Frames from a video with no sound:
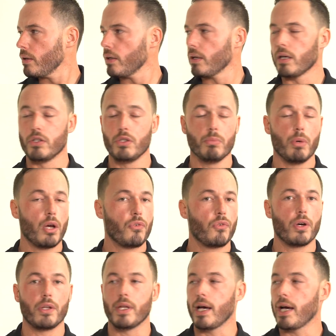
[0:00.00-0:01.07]
And you might
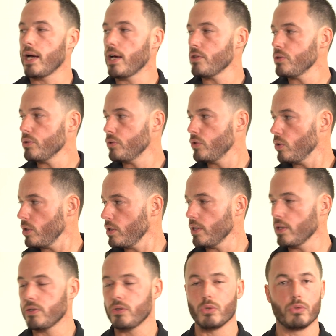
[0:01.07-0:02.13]
find that as you're doing
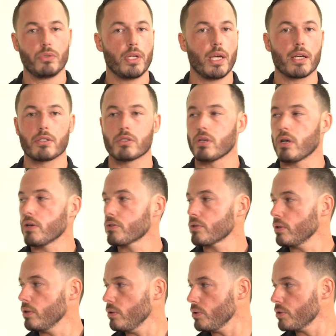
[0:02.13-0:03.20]
this, your neck starts to
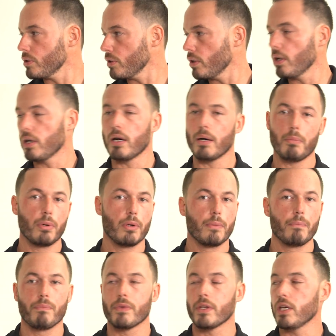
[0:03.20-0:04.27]
loosen up.
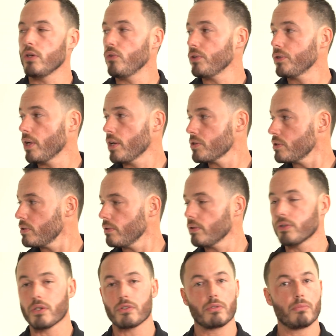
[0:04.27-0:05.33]
If it
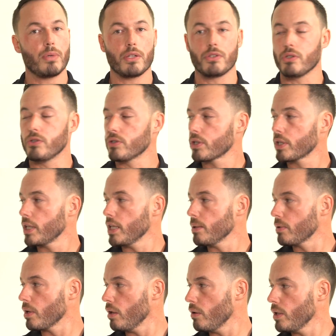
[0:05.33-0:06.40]
doesn't matter, just keep
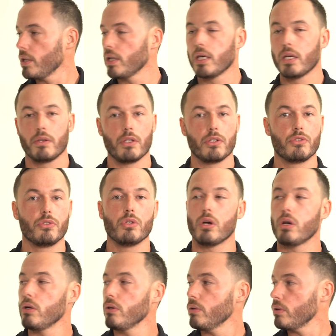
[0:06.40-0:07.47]
going. There's
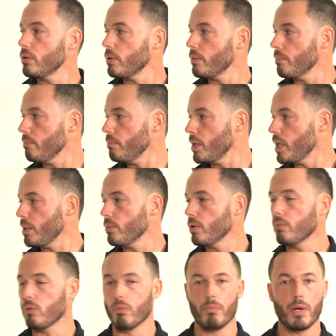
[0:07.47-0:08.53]
no
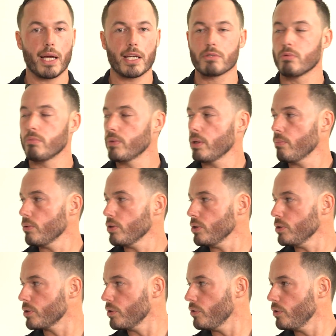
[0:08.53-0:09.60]
minimum or maximum number
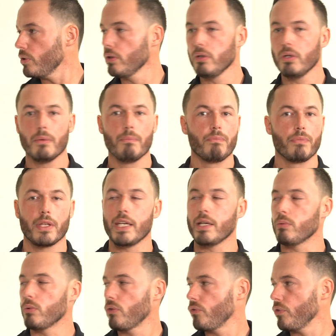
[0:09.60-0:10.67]
you can do. It
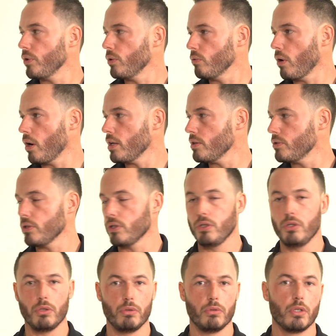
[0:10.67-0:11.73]
will feel right to
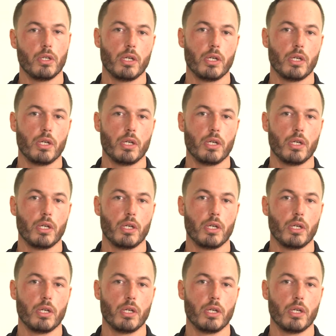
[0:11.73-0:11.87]
you.